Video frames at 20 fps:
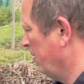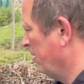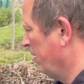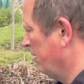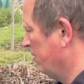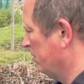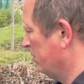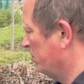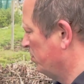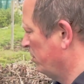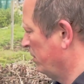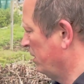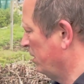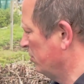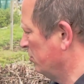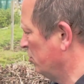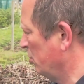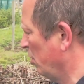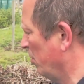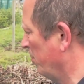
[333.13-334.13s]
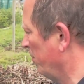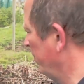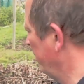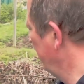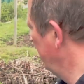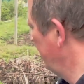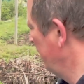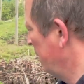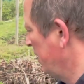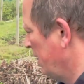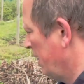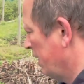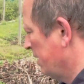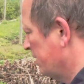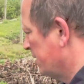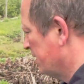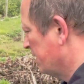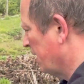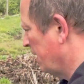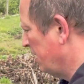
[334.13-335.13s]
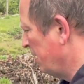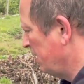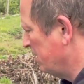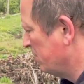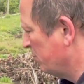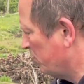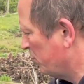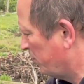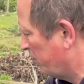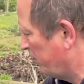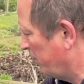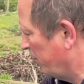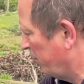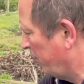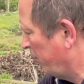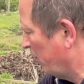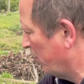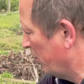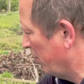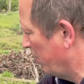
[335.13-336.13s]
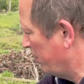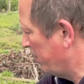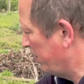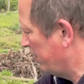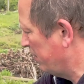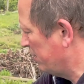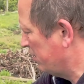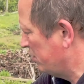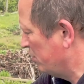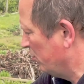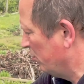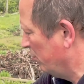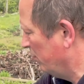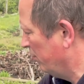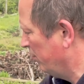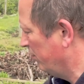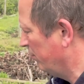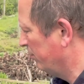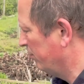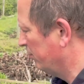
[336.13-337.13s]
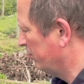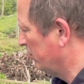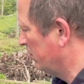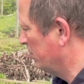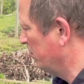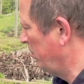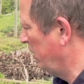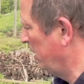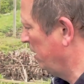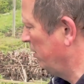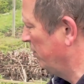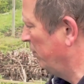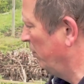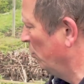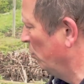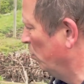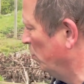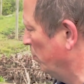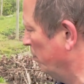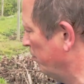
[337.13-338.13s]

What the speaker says: and just put that on top. As I say, these have been filled up and they're still completely full.